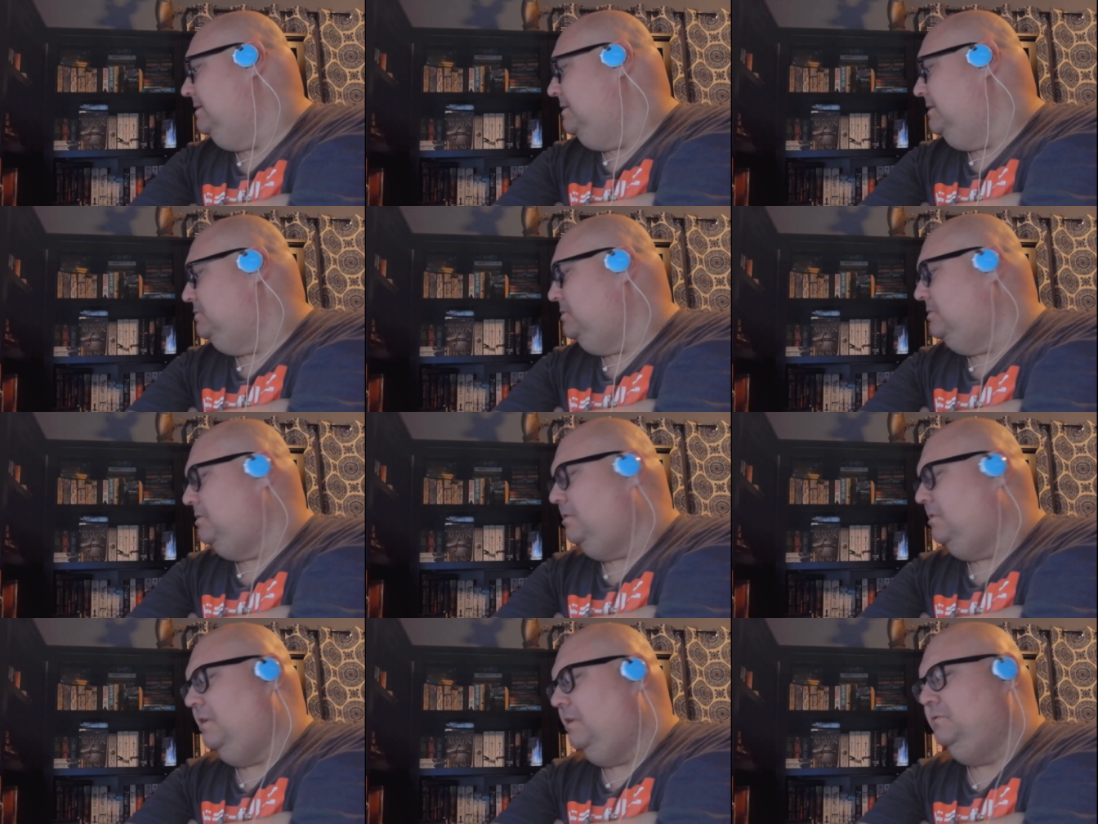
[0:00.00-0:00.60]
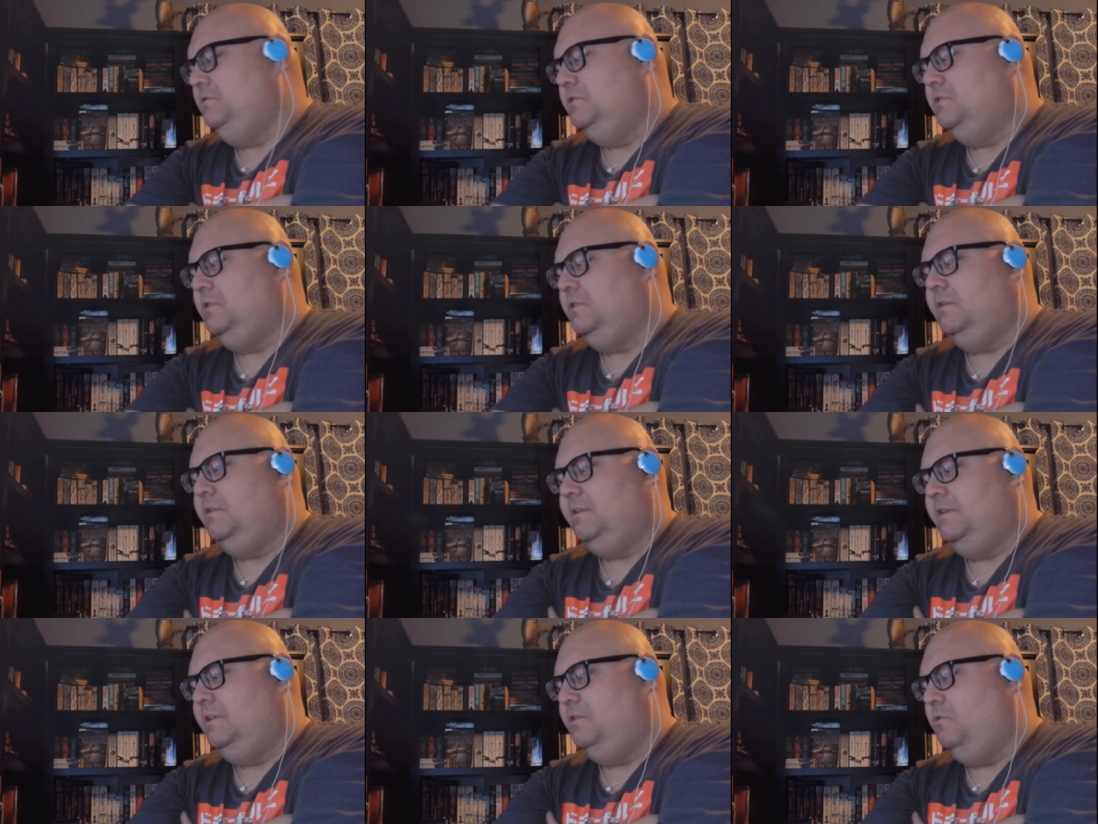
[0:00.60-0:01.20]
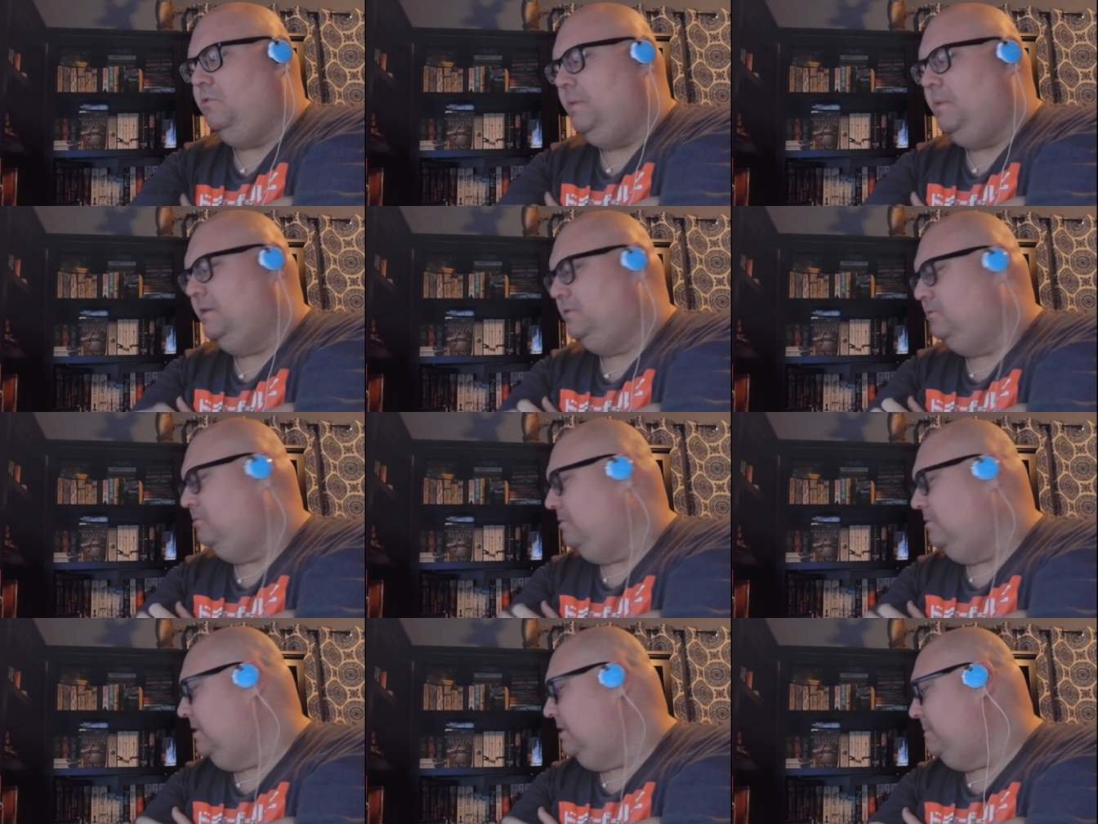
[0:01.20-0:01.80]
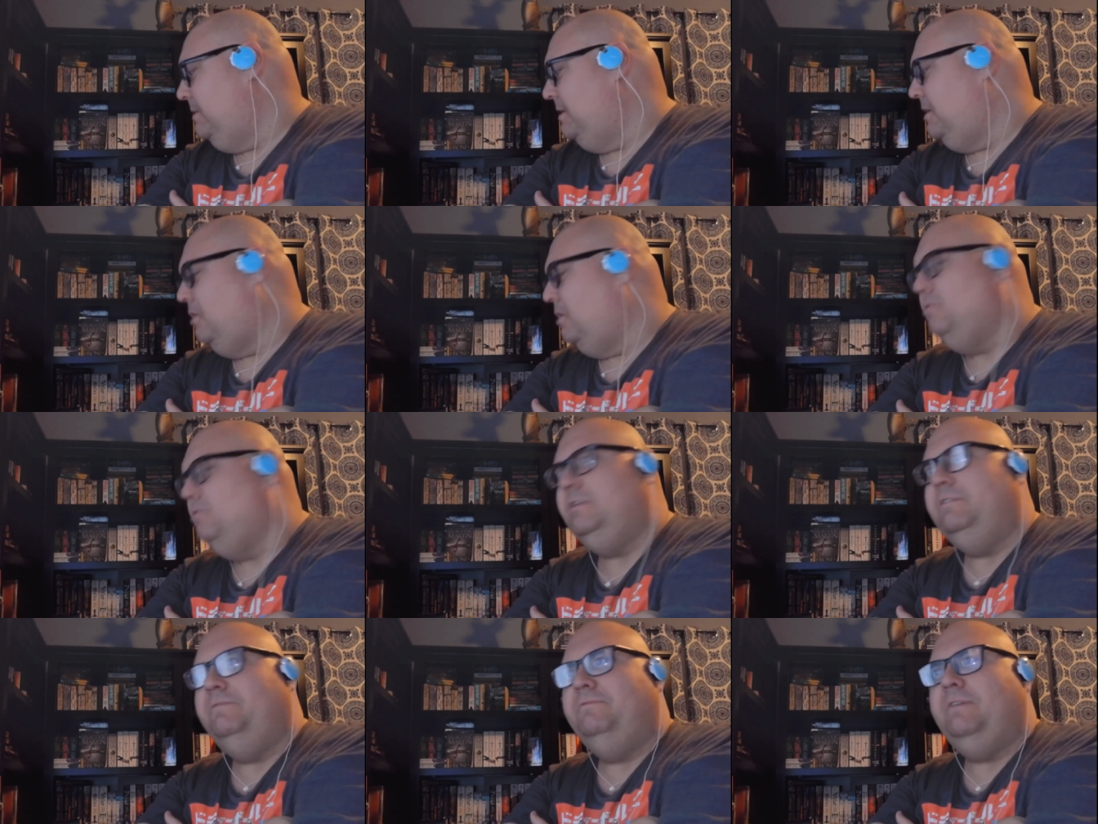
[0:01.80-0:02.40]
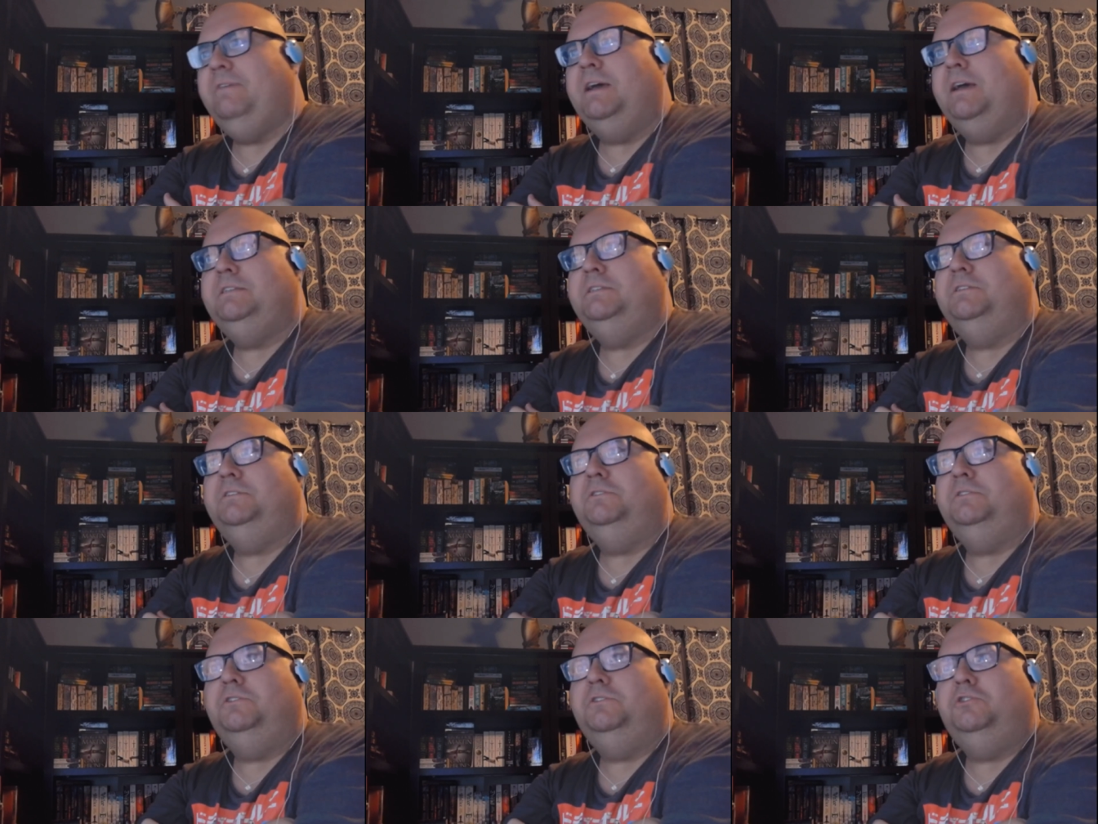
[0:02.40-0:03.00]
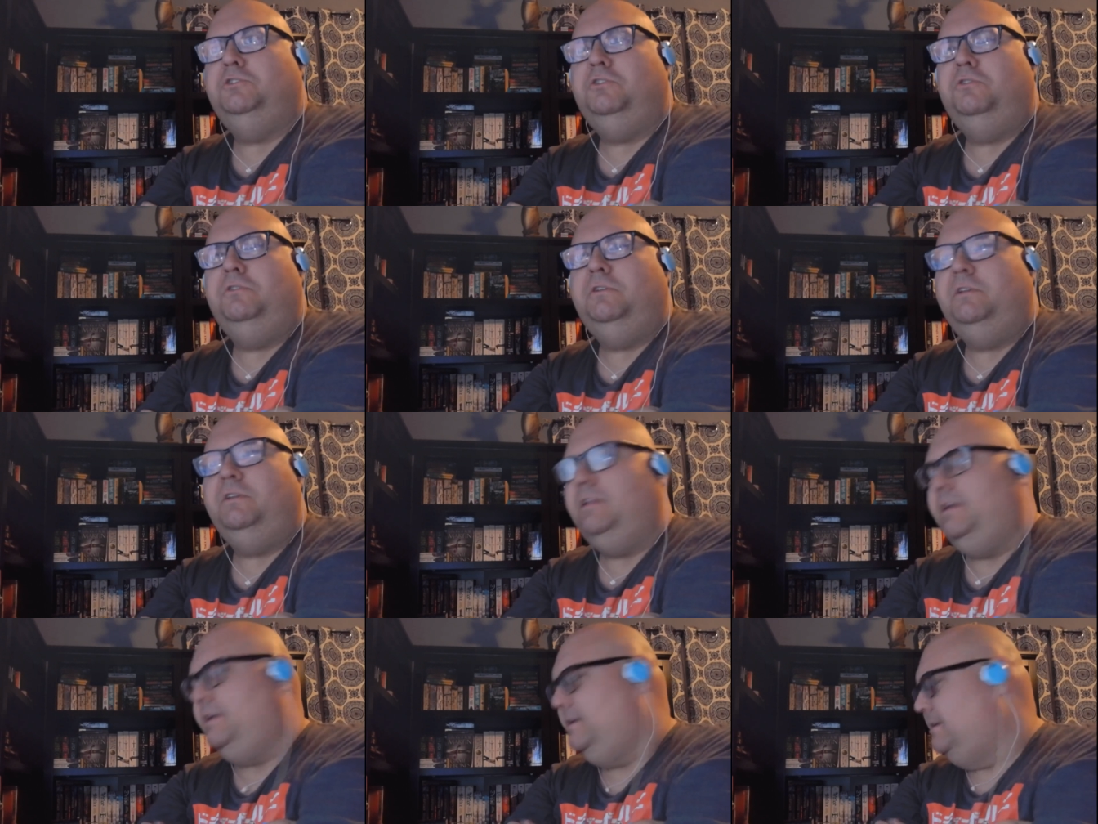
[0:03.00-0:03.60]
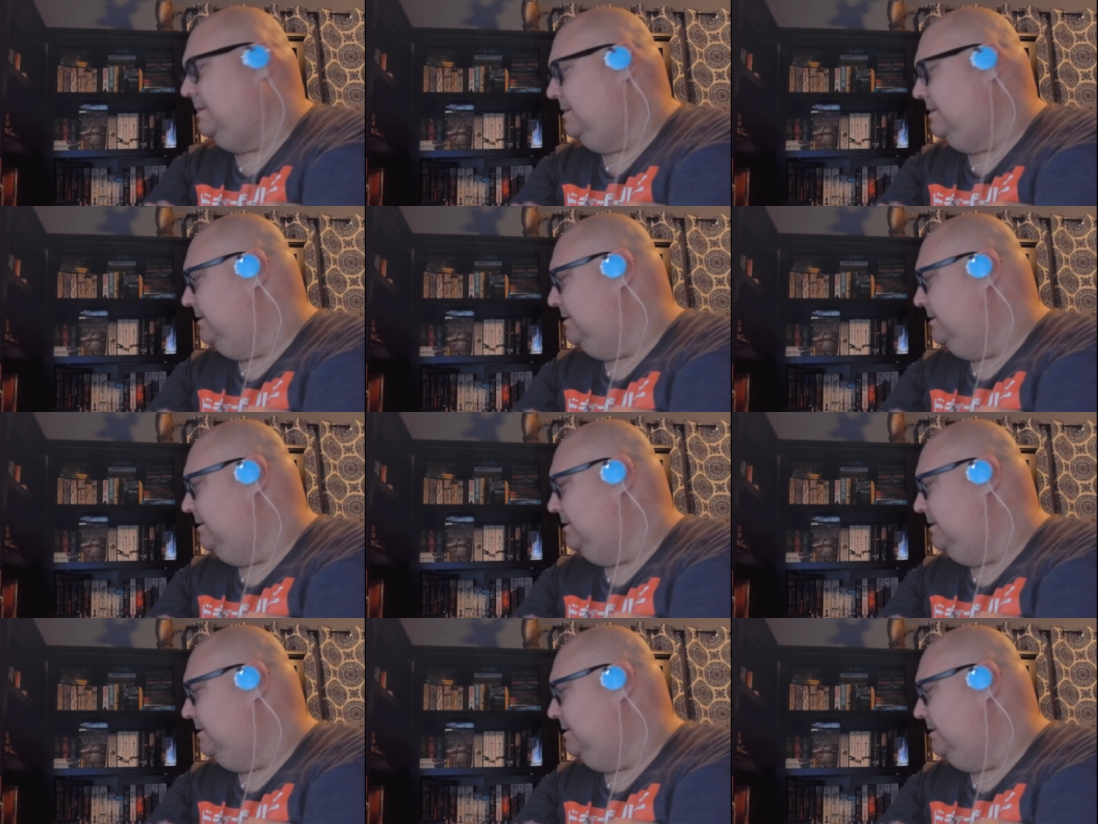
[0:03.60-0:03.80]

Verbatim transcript: So I thought I'd just like, go back through a lot of my old devices and show you like